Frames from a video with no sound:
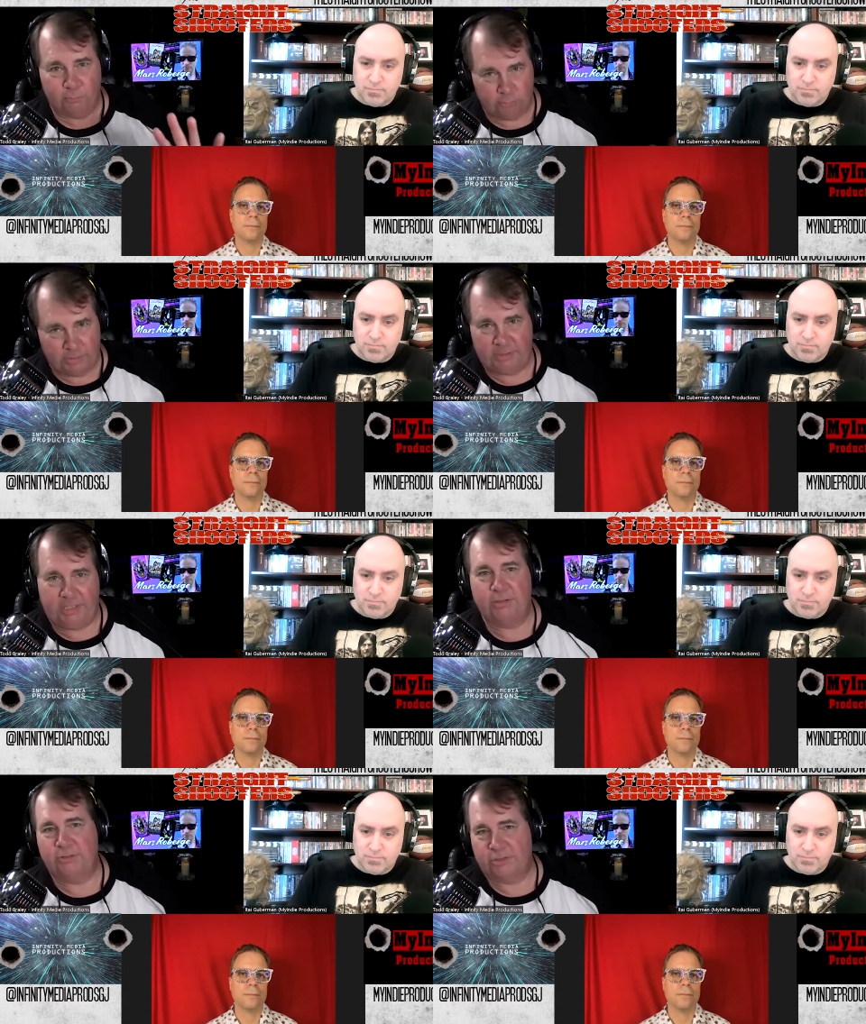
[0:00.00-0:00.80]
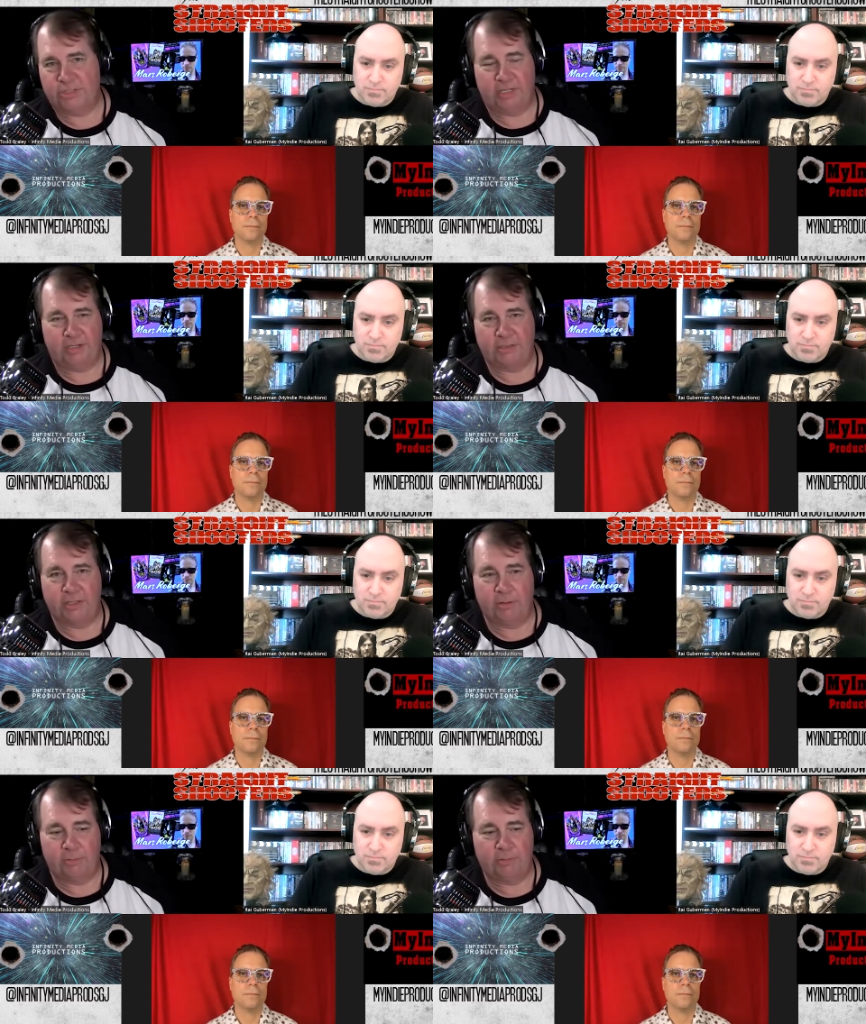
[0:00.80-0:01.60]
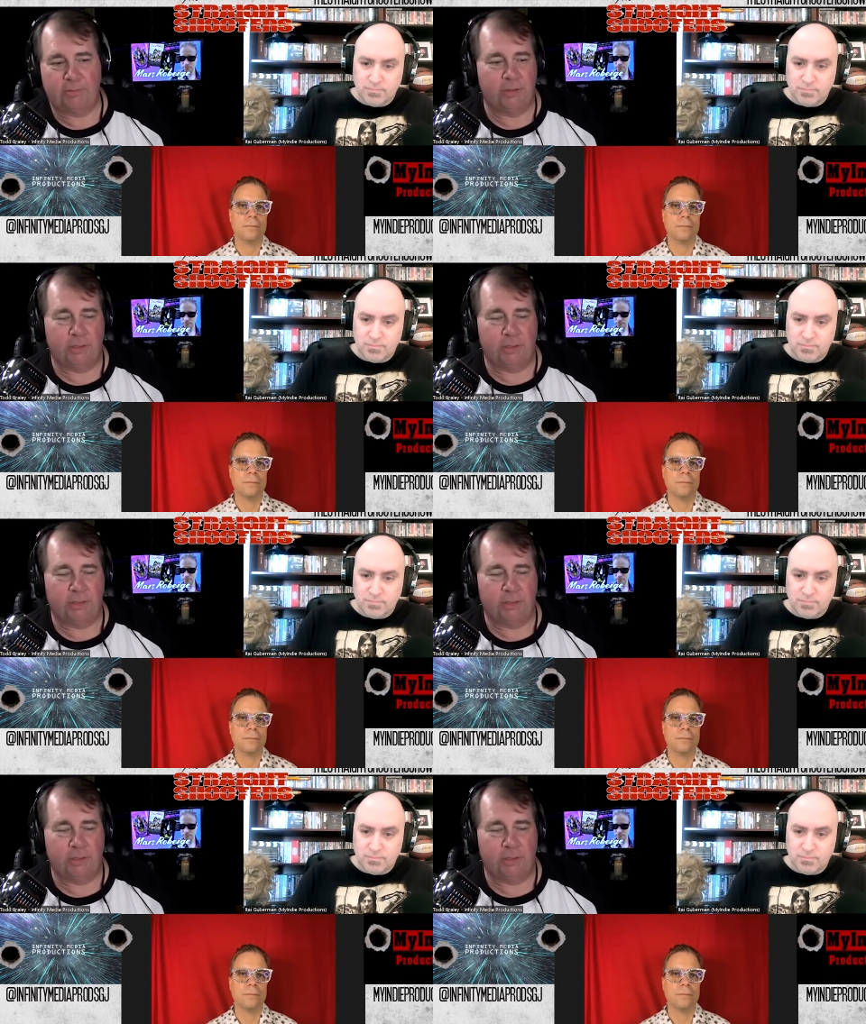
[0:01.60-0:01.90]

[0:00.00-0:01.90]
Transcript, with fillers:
Speaker 1: really interesting. So